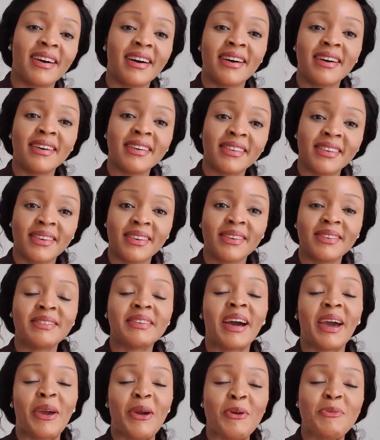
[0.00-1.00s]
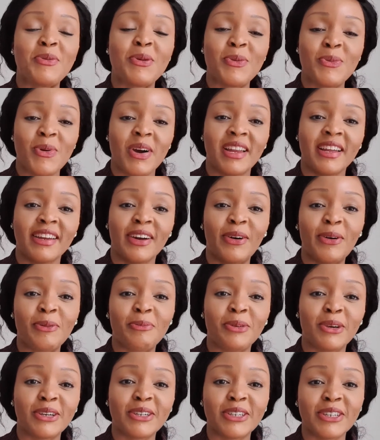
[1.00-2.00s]
are you? I hope you're well and I
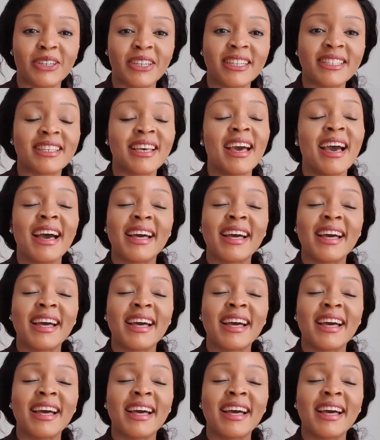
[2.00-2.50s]
hope you're good.